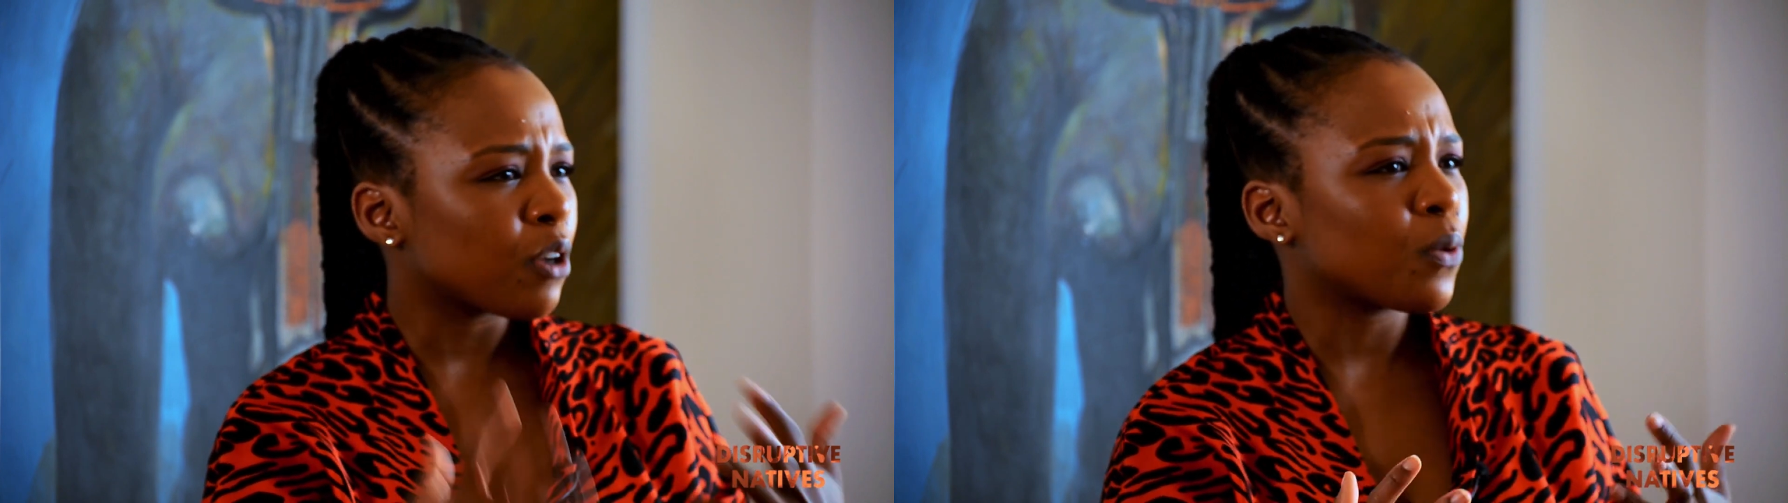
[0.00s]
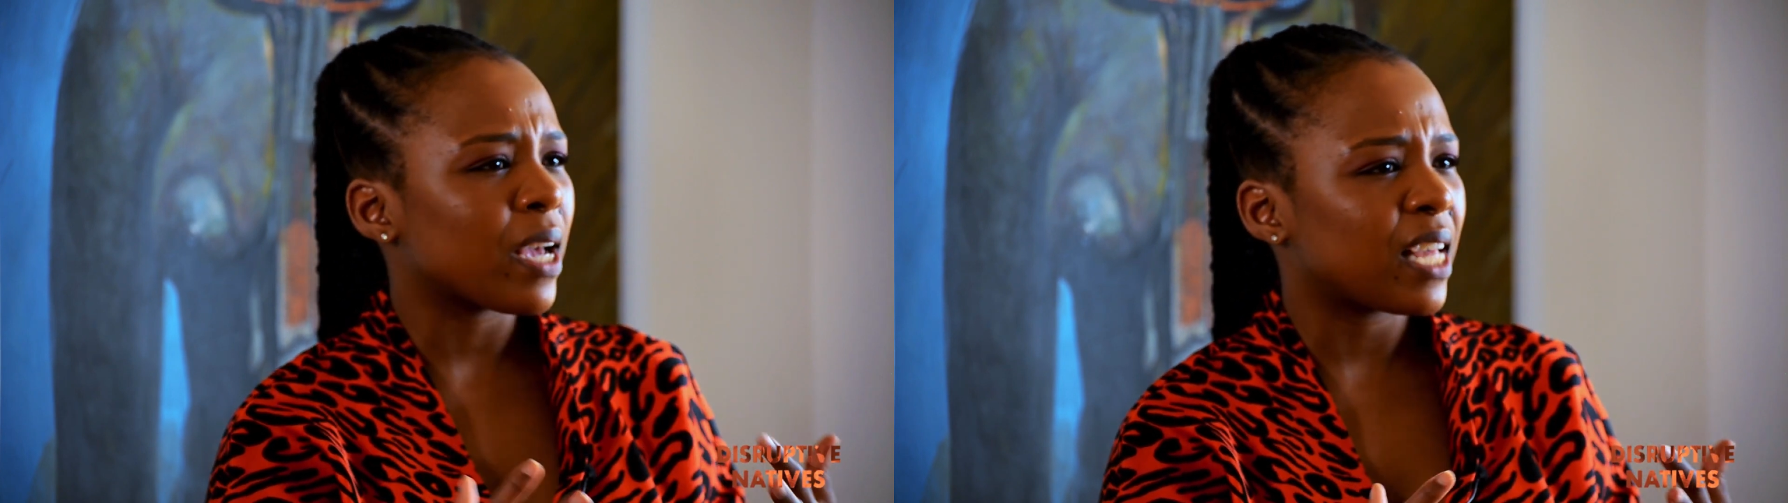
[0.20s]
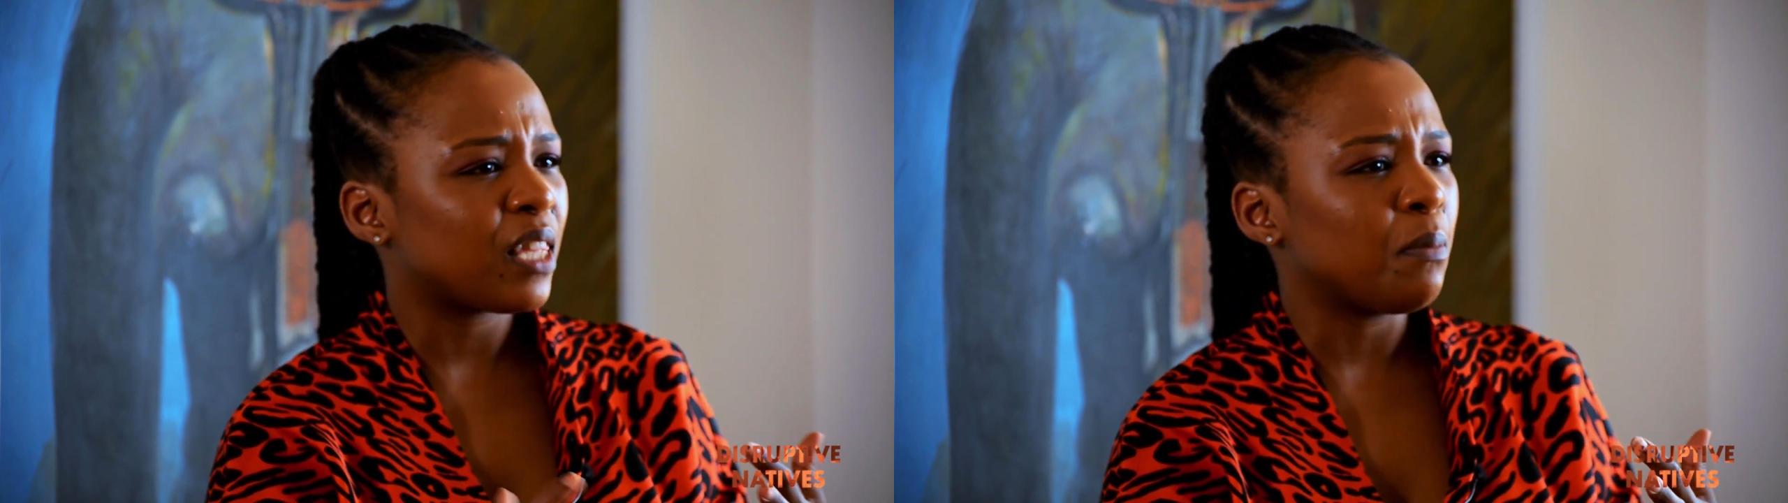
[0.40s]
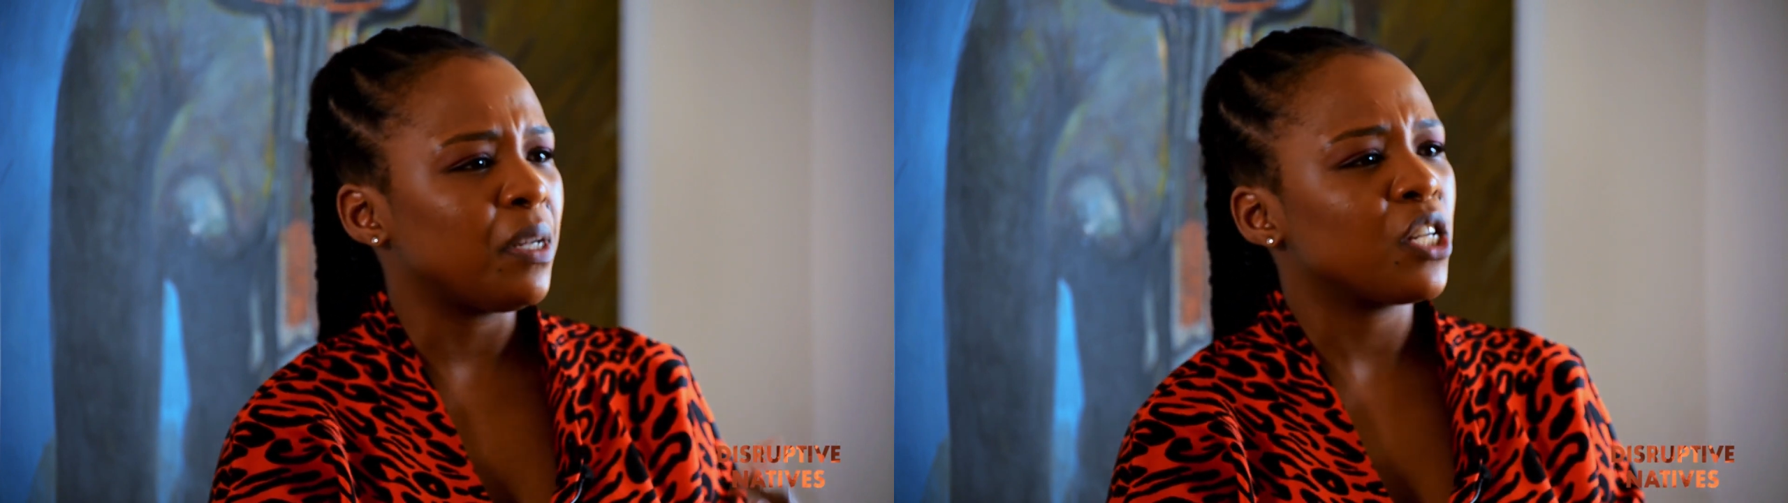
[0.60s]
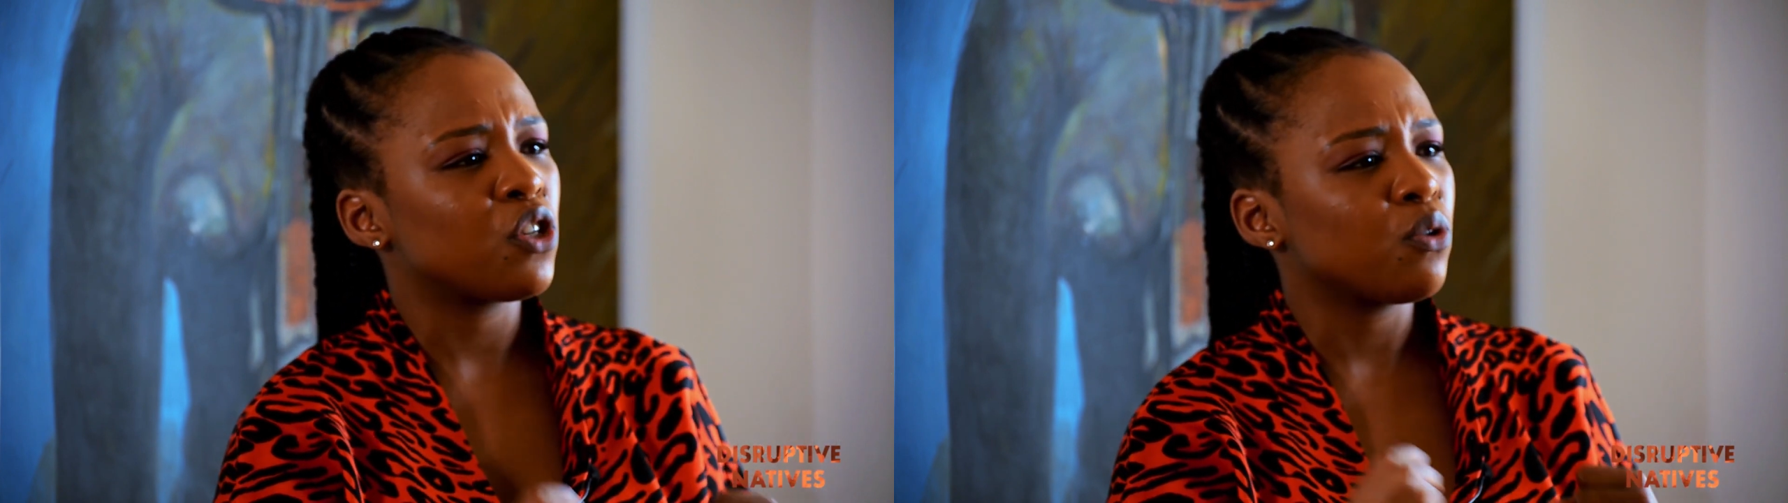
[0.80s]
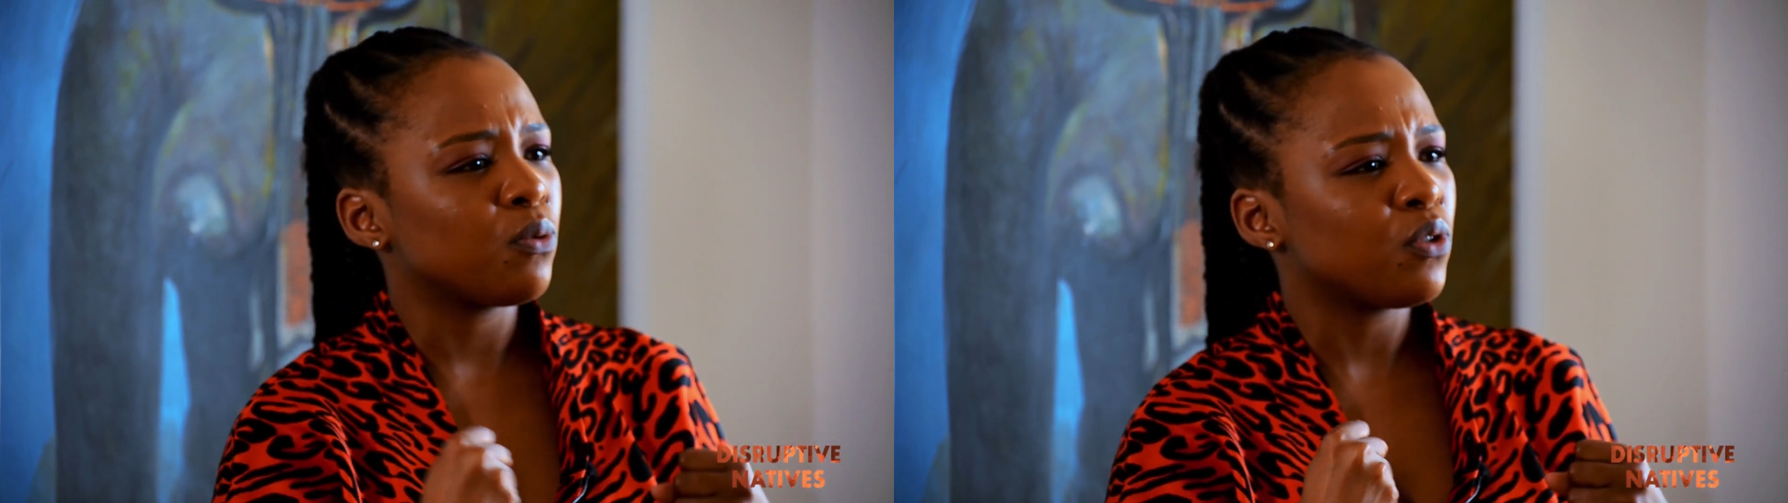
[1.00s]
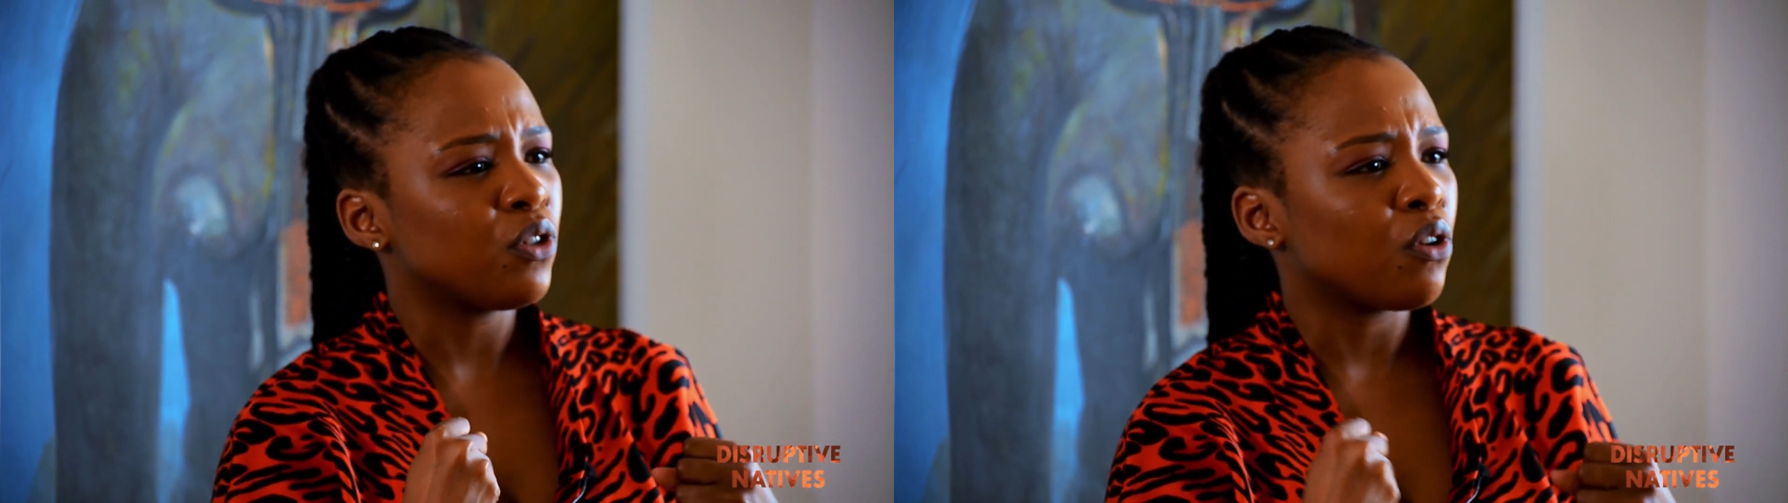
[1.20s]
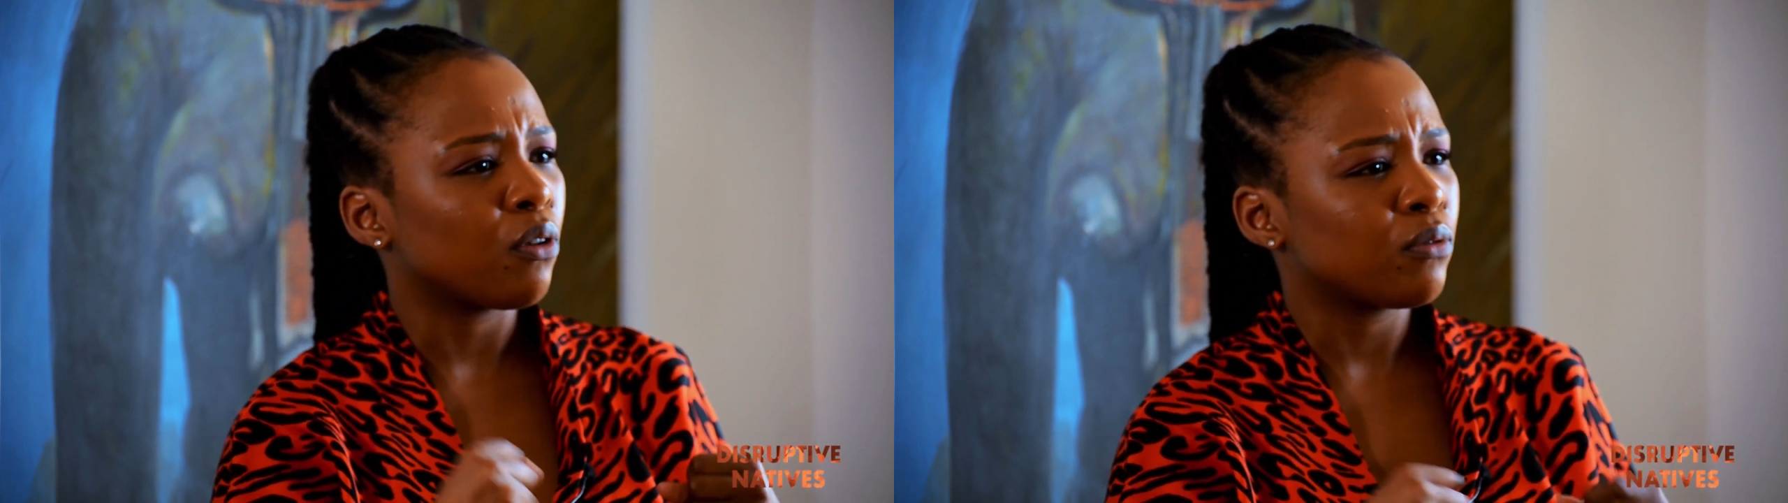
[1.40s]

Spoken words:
how do I get the media to